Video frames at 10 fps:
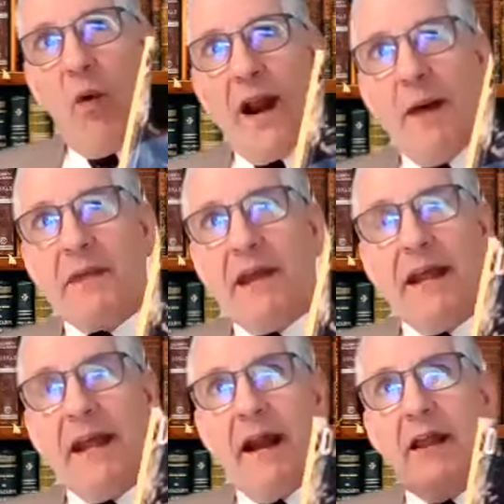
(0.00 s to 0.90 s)
what I'm
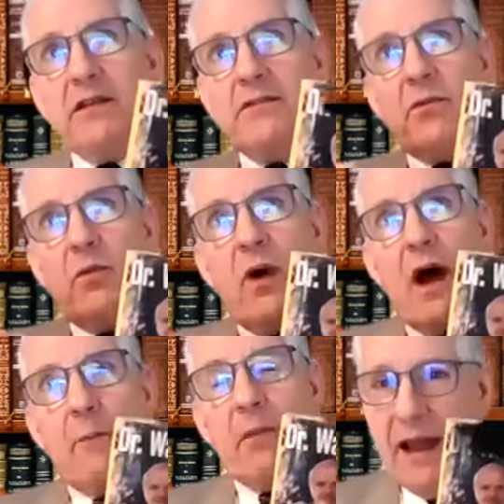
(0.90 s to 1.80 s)
getting at is
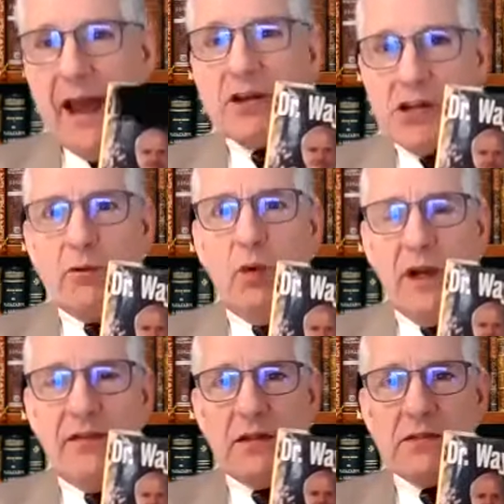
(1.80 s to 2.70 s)
I'm going to
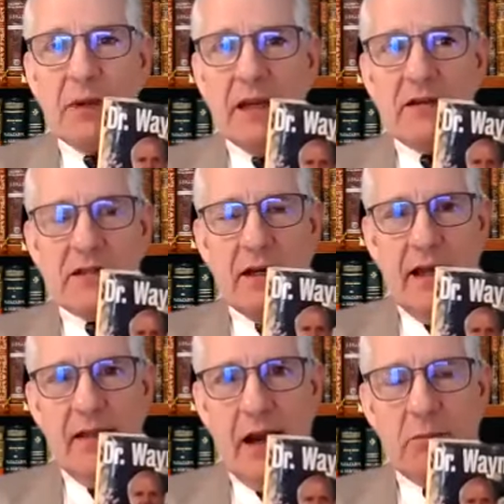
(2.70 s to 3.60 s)
actually read this piece
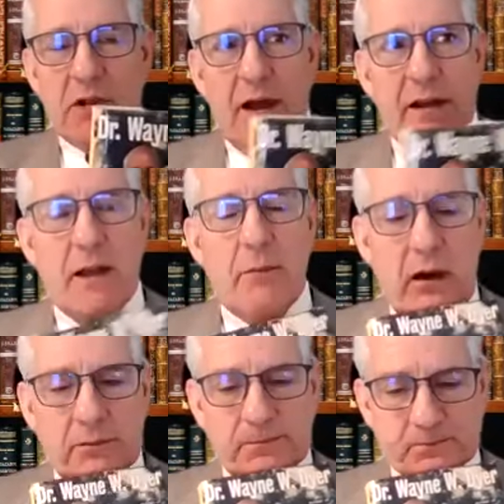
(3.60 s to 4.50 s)
today that I'm talking
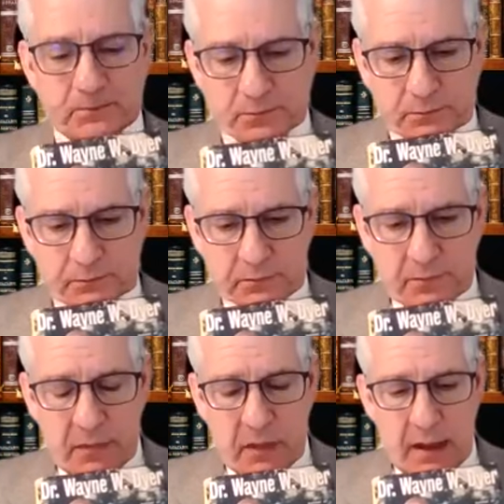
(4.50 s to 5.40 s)
about.
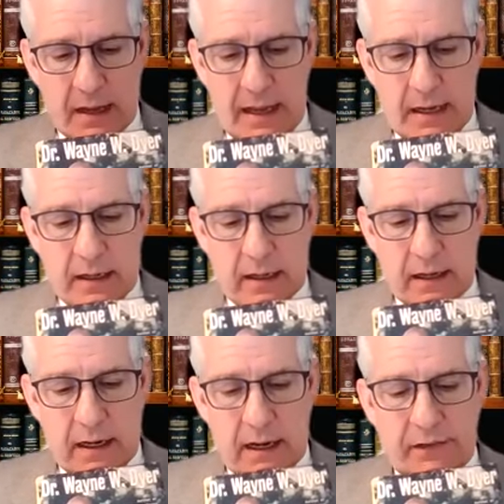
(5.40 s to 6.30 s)
And
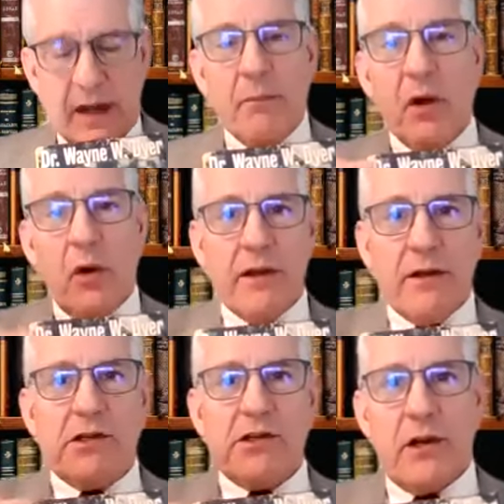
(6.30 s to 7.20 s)
then I'm
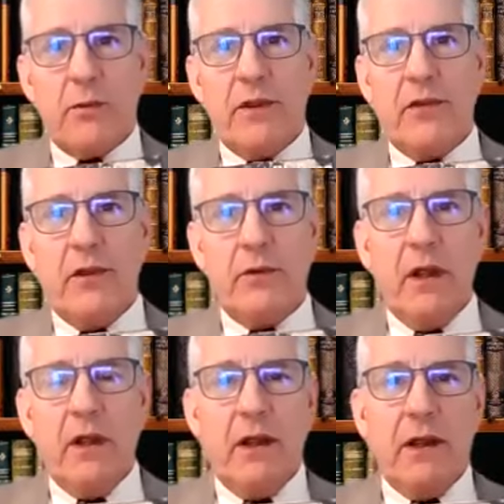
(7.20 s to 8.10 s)
going to share with
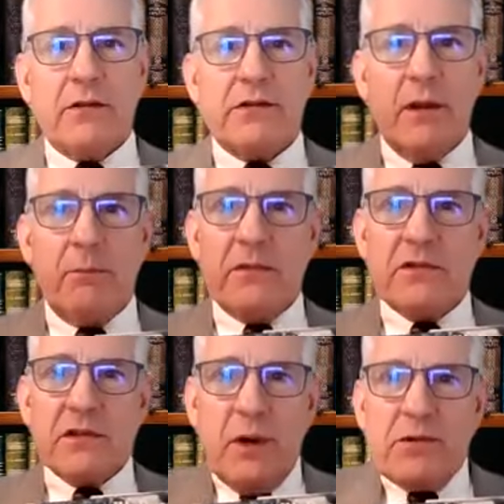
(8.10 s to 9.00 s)
you
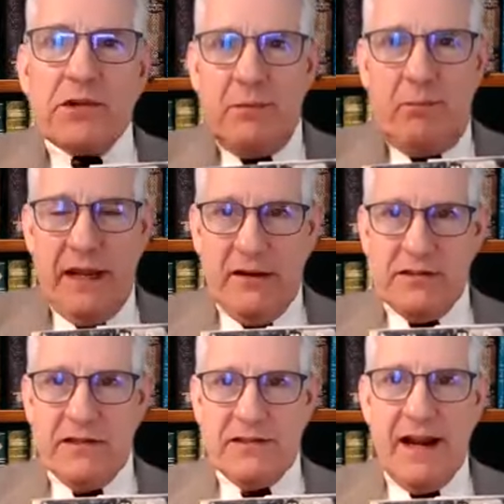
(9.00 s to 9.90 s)
some scripture
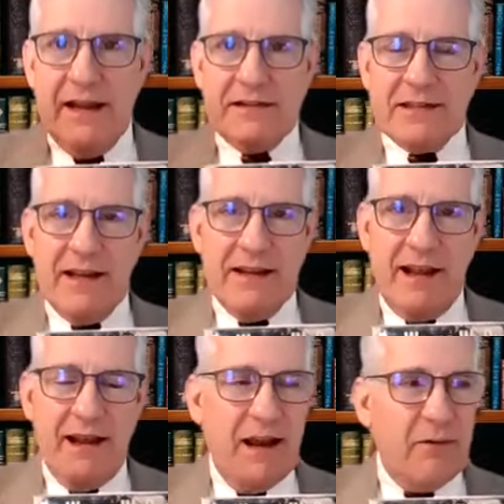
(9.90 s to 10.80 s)
pieces that I
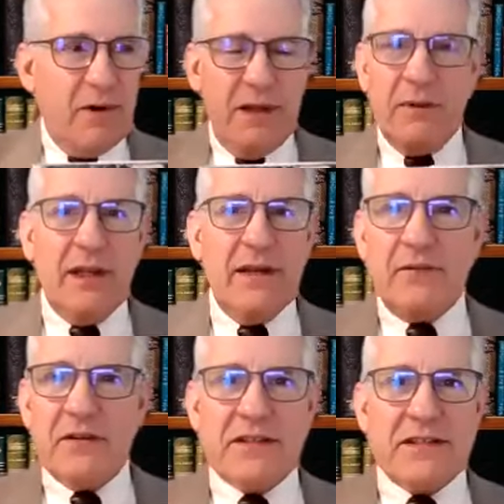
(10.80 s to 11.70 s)
say, I really
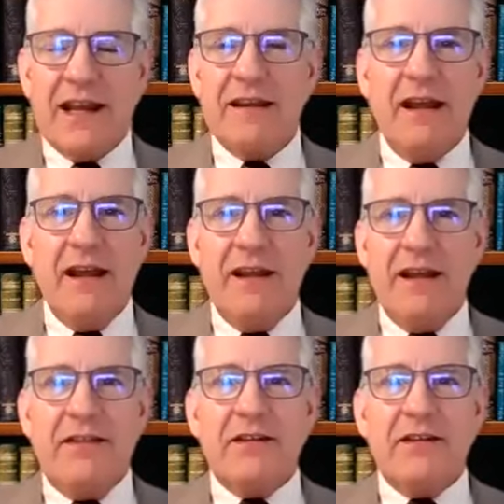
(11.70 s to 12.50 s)
believe say